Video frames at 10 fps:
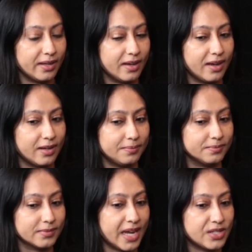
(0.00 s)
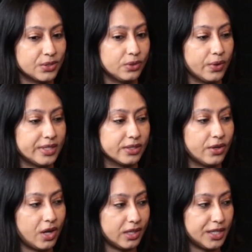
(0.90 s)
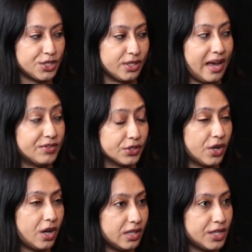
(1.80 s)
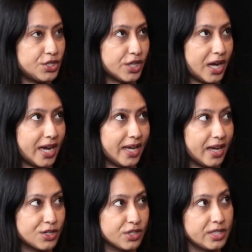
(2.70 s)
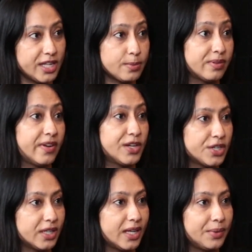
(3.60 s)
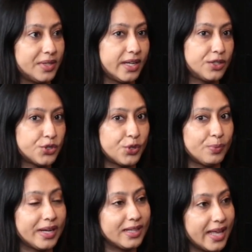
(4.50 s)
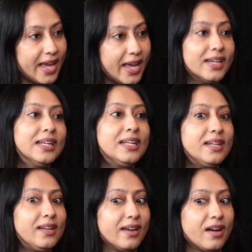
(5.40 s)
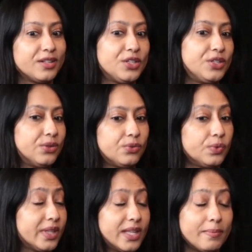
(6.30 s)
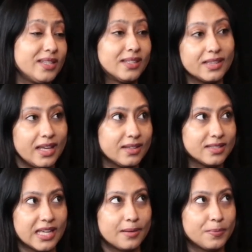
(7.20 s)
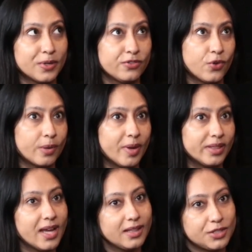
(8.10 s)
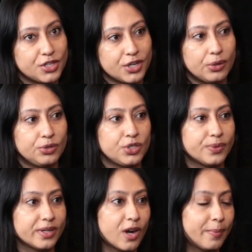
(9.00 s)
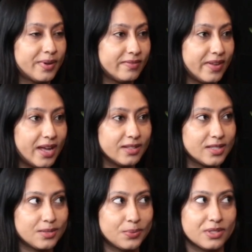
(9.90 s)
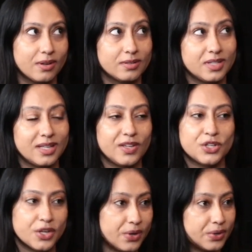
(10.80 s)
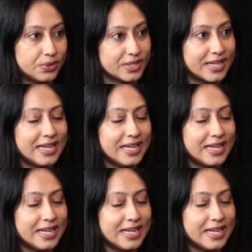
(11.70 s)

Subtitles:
high school, going to college, and after college, I actually danced professionally with a dance troupe in LA, and got to do really amazing things like perform on the Ellen Show, do red carpet events, was on TV shows,